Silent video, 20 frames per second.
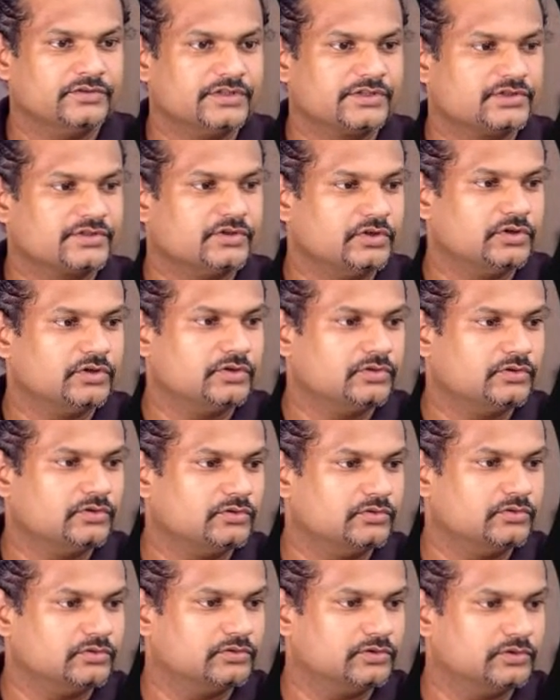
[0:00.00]
you just go
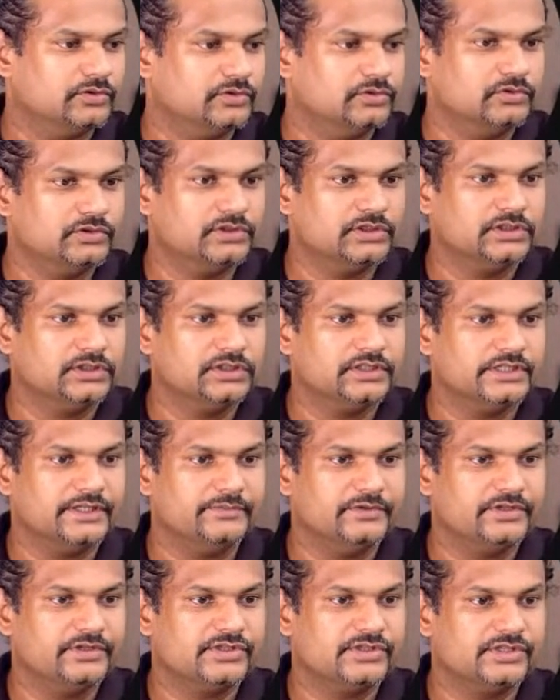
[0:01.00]
to Google
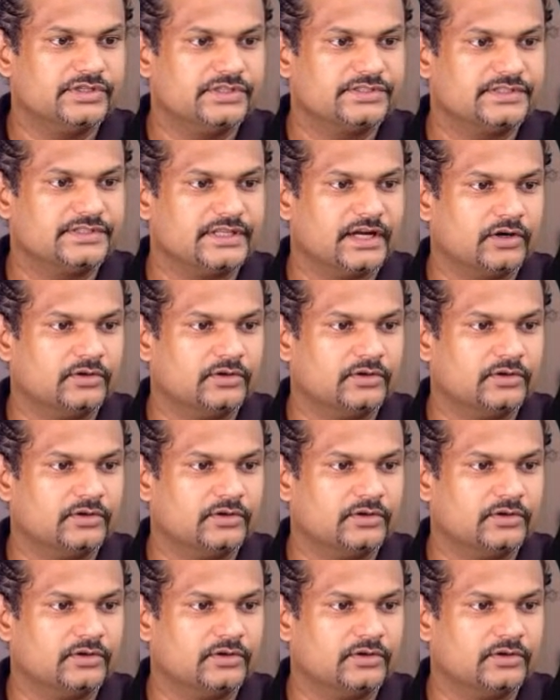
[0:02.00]
images,